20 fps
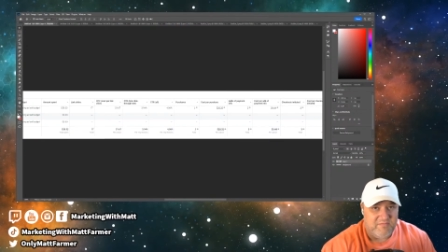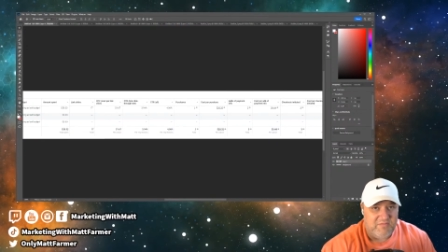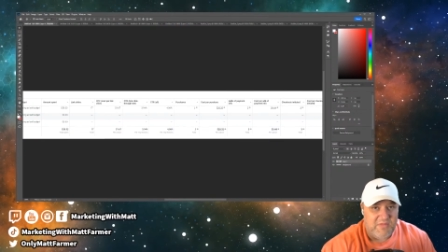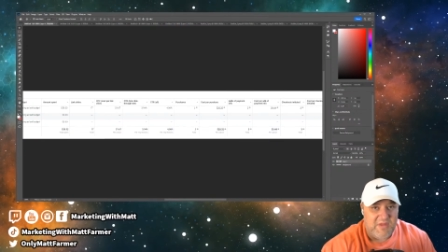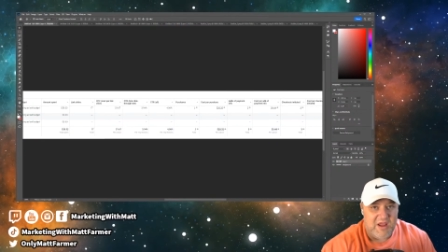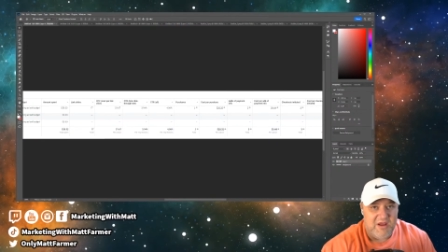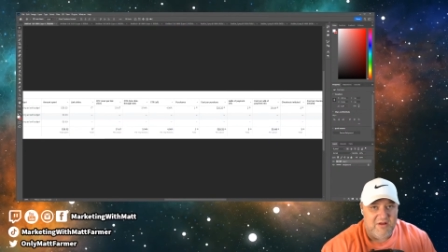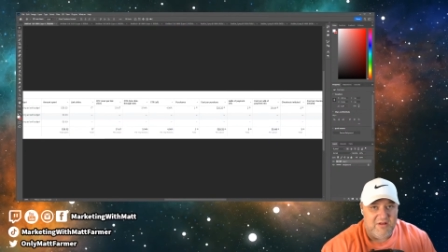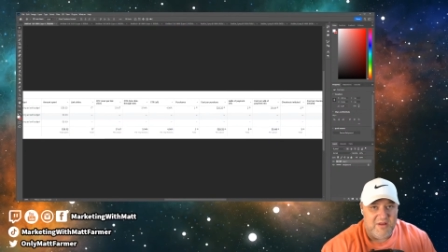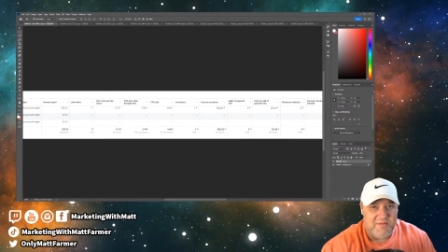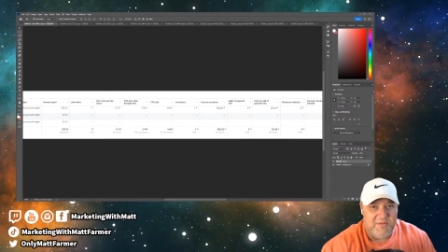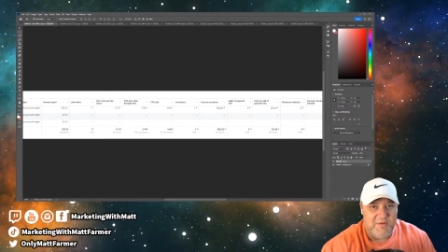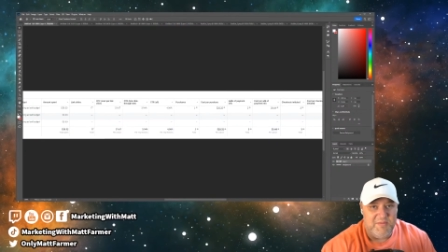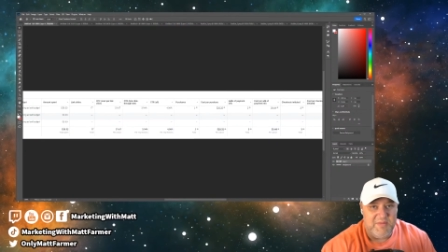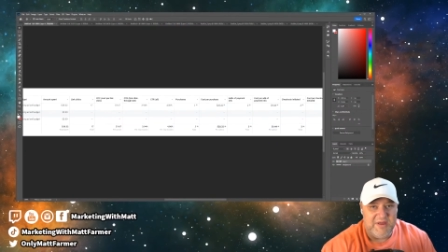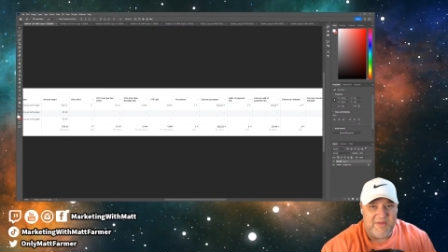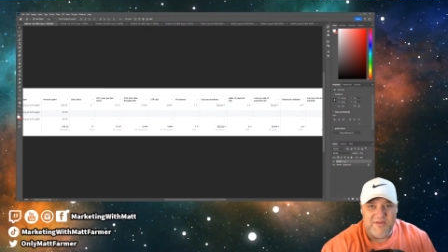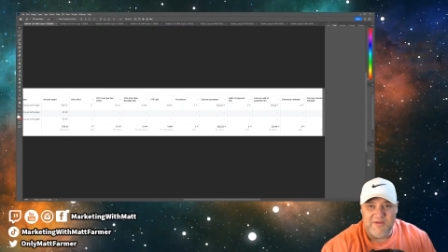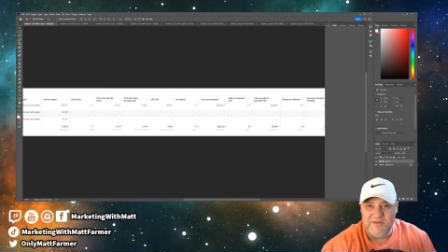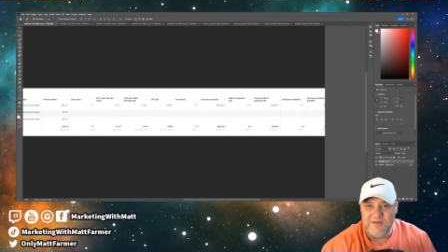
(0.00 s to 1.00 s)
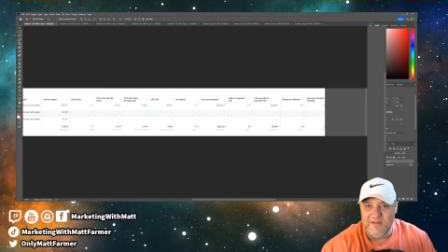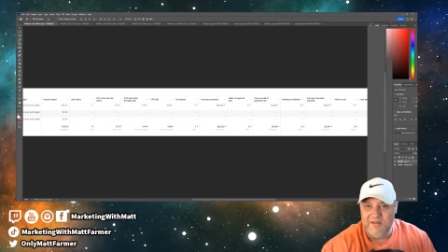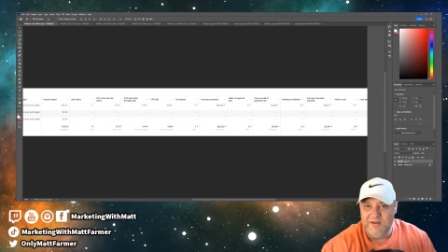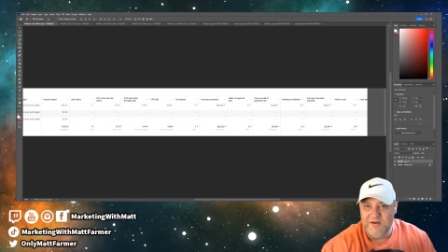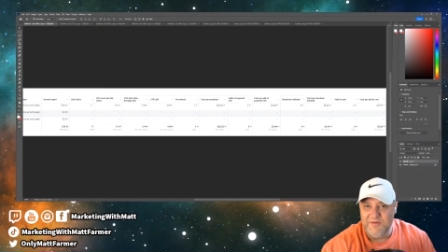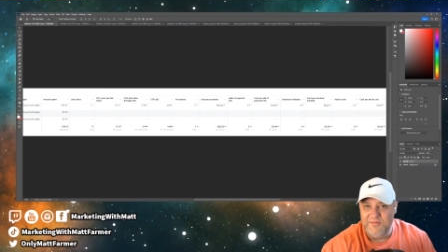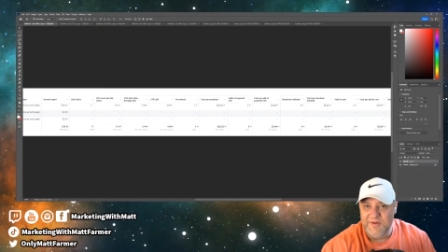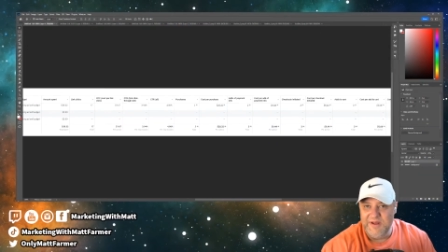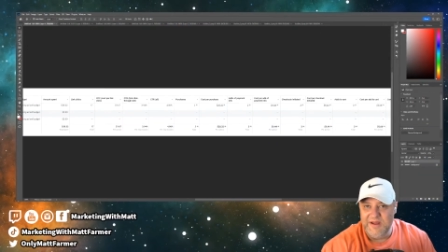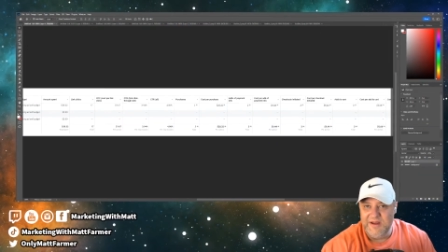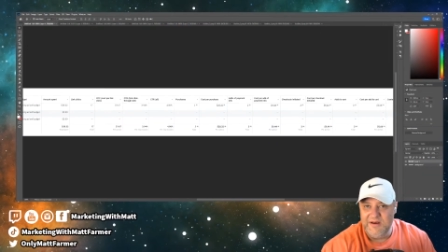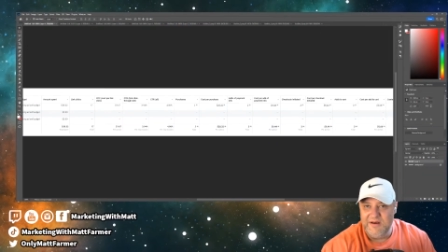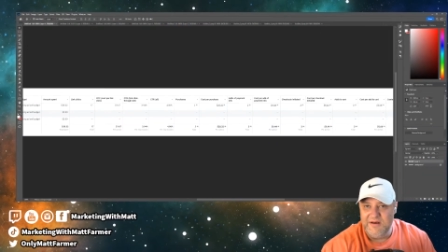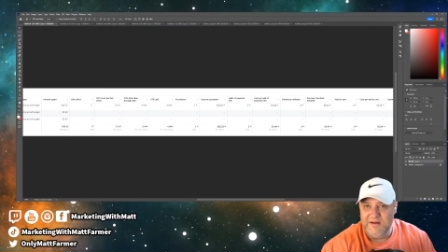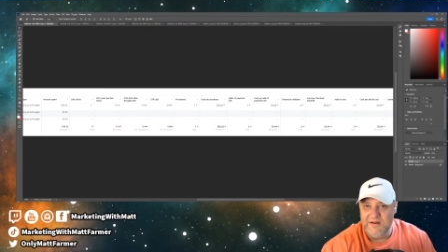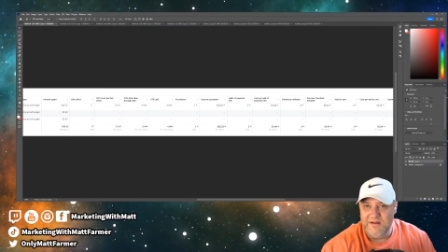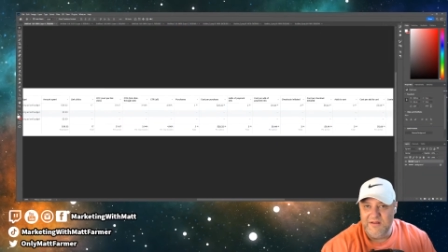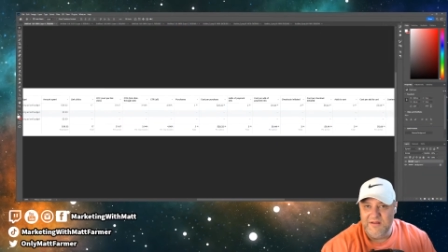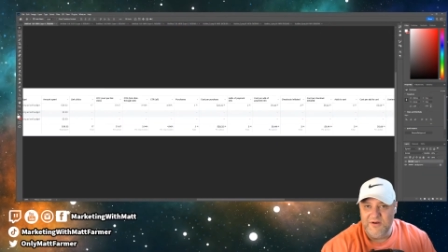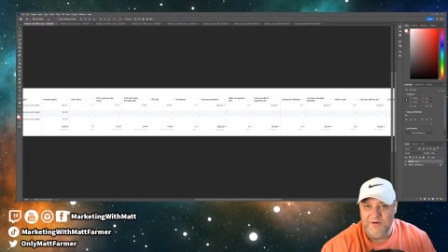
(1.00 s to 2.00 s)
Here, let me make this a little bit
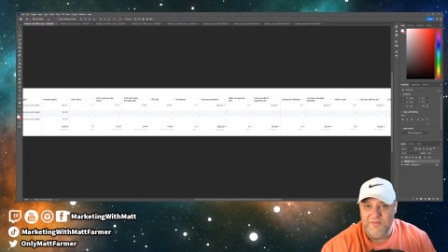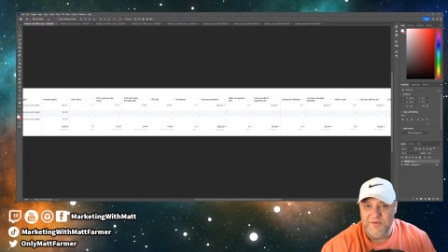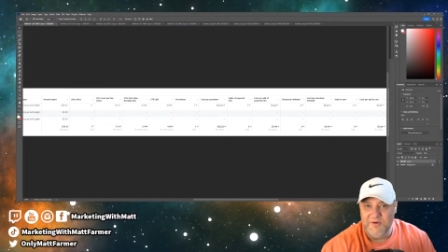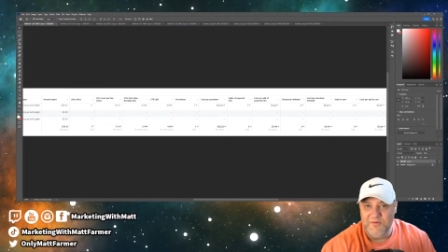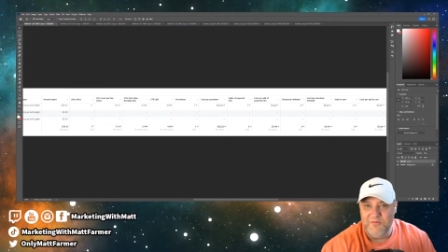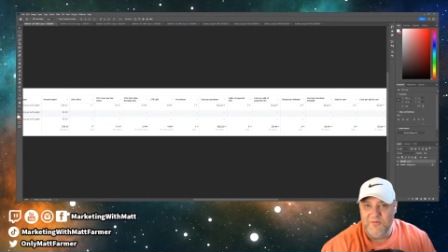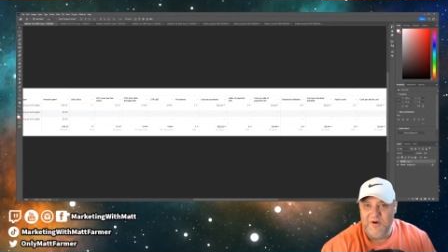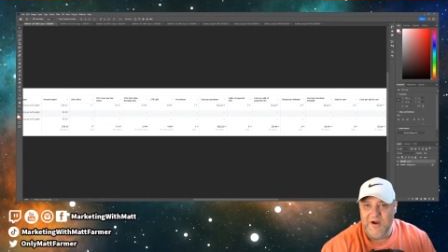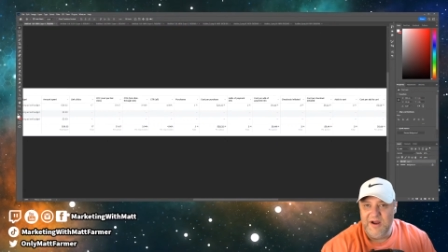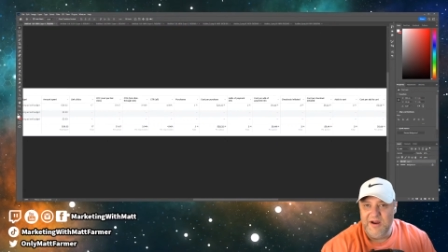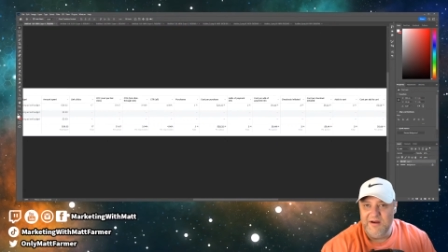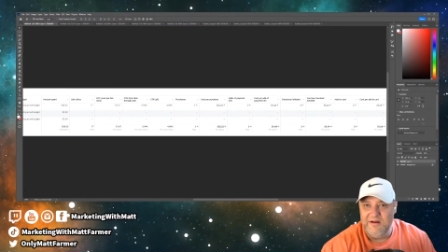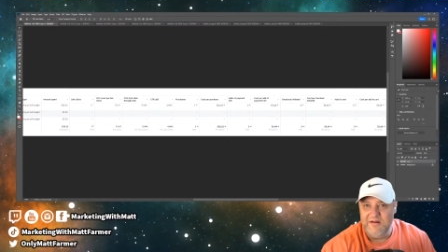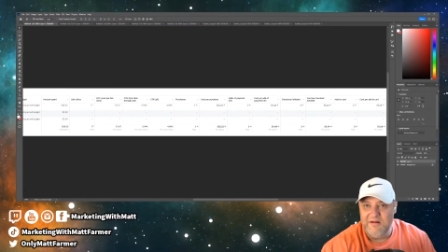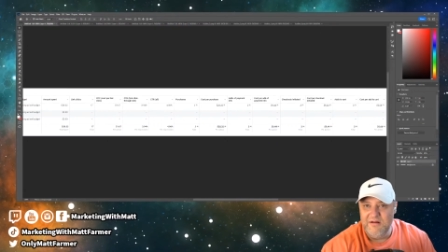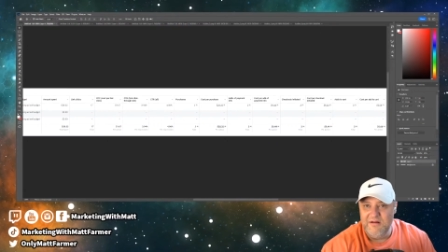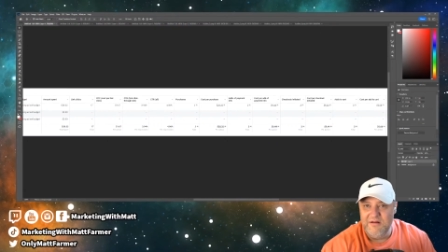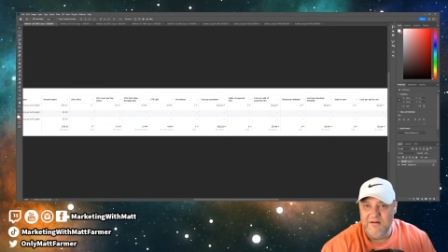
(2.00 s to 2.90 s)
wider